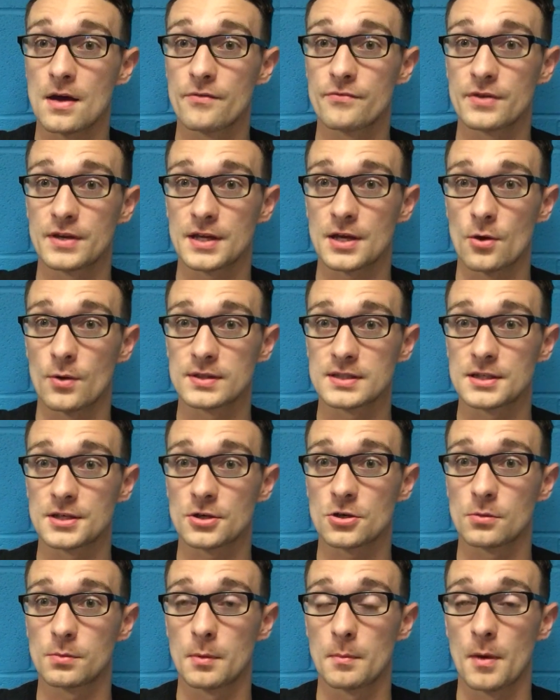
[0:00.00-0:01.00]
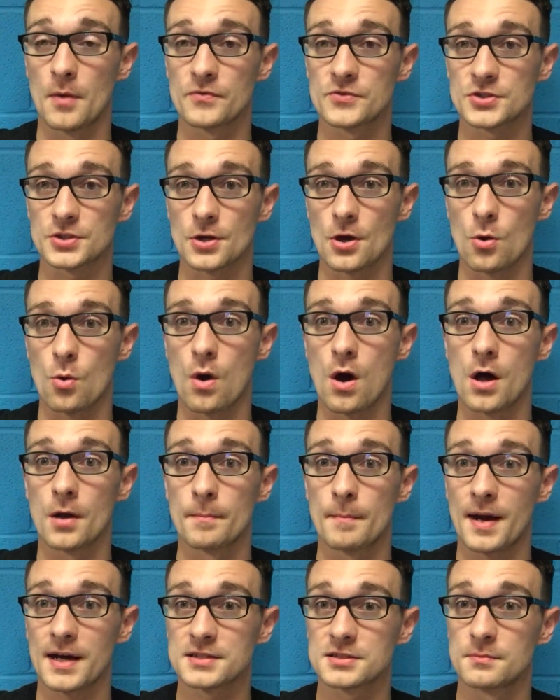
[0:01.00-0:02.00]
a video I did a couple months ago
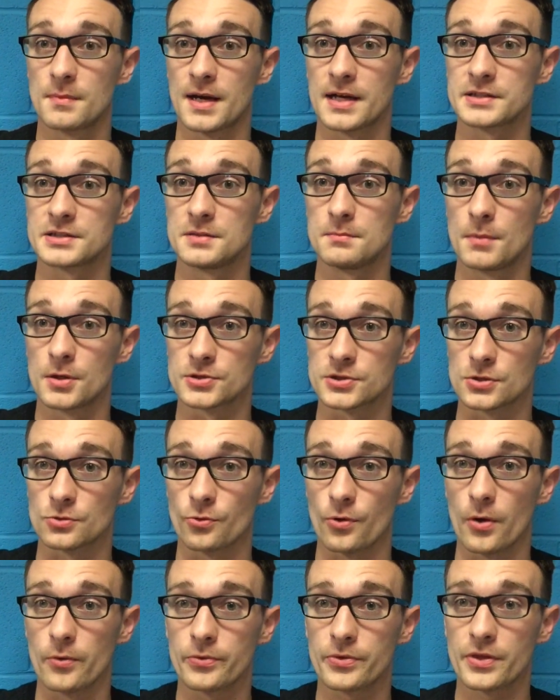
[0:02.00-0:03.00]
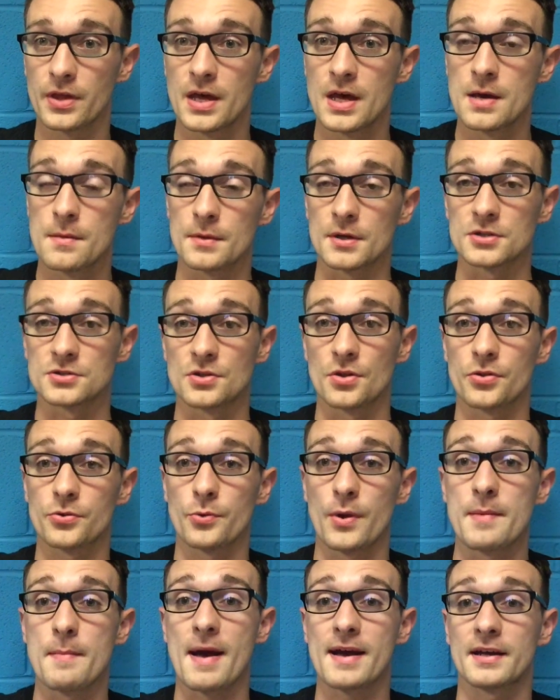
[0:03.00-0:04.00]
on maximizing muscle growth. Because the
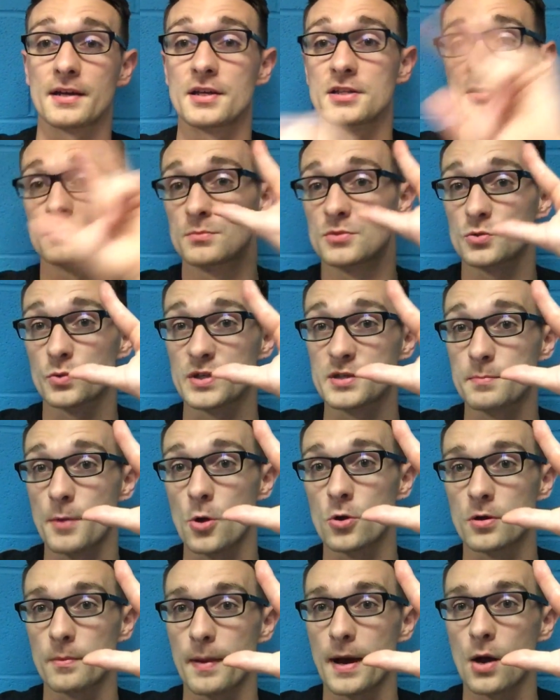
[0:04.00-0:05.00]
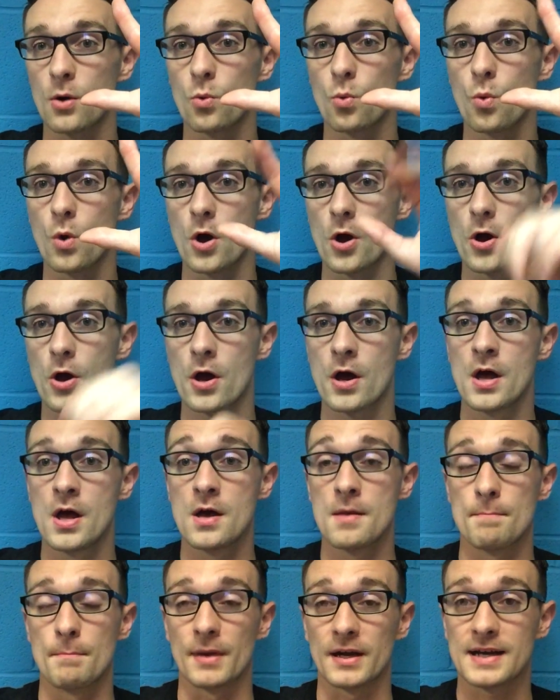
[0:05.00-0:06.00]
3 mechanisms we spoke about were
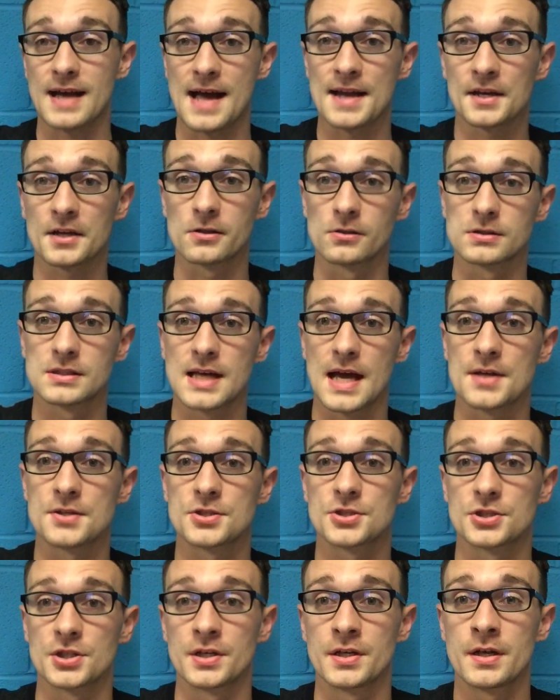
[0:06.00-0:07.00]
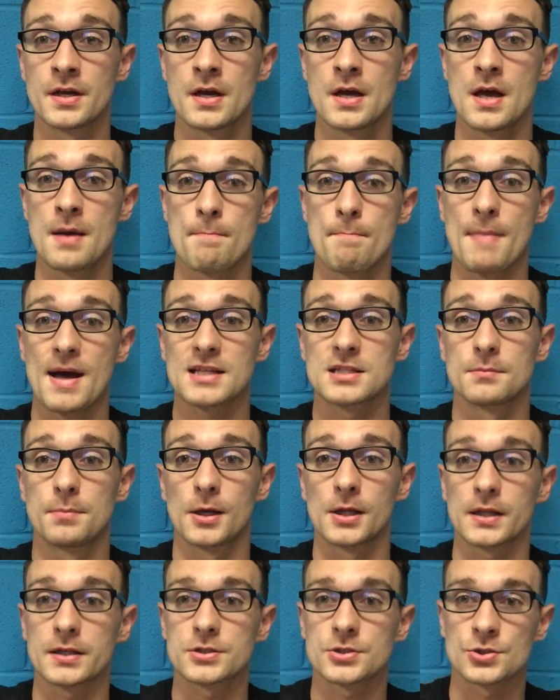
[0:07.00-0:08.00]
mechanical tension,
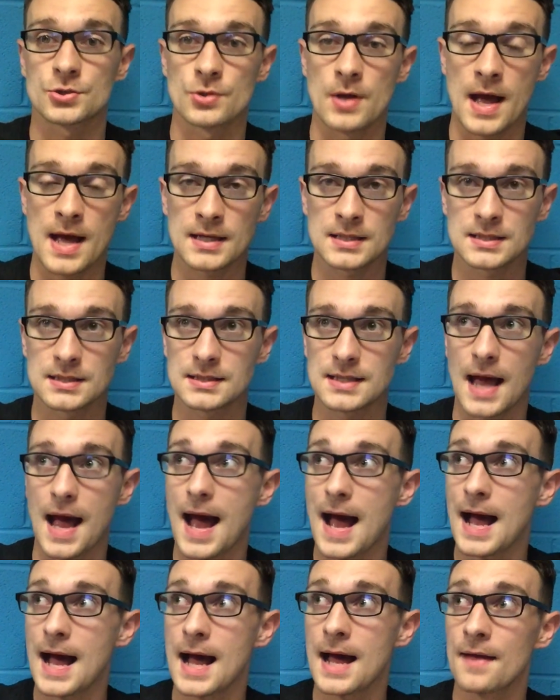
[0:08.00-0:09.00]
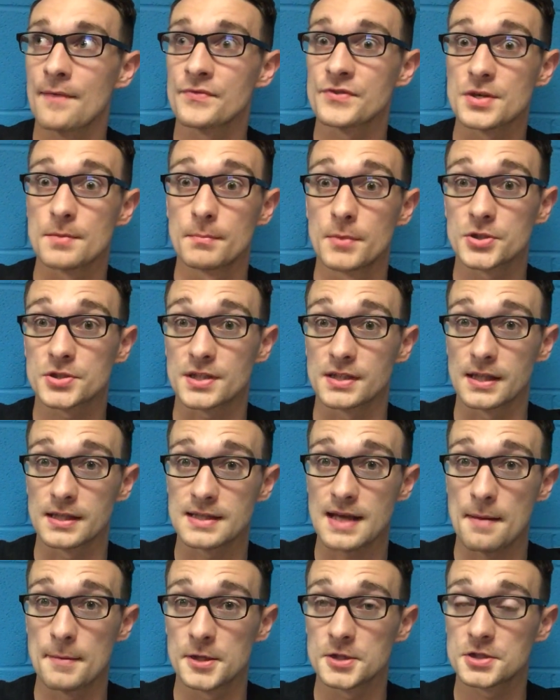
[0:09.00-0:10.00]
metabolic stress, and muscular
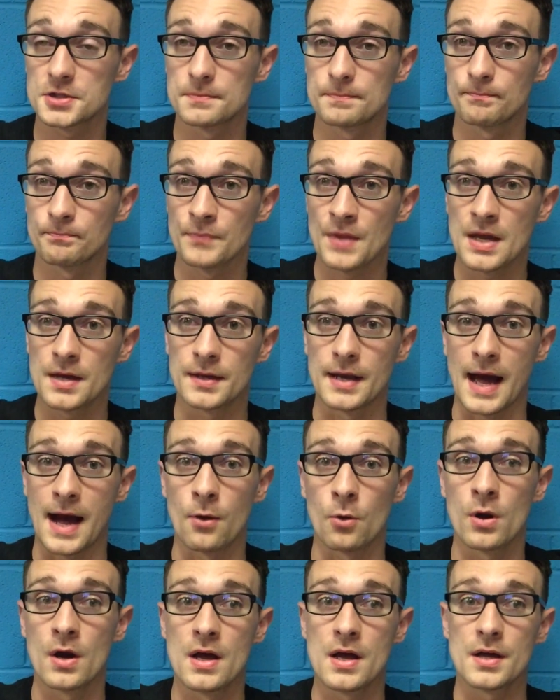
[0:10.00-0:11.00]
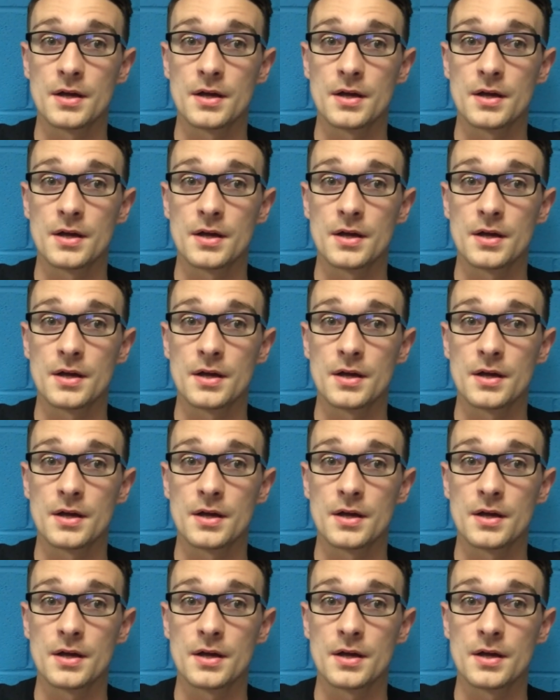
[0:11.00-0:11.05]
damage. Now,